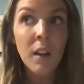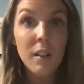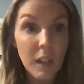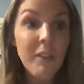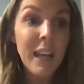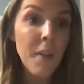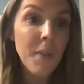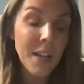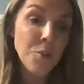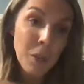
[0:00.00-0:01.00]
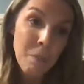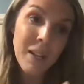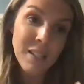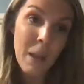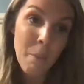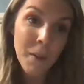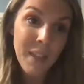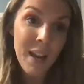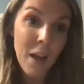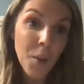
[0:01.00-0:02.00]
living out that dream because I put
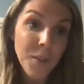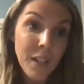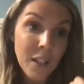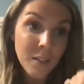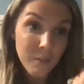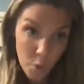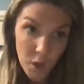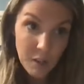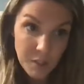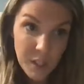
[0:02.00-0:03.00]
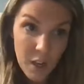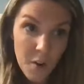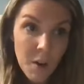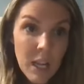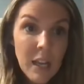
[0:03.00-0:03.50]
that out there 4 years ago.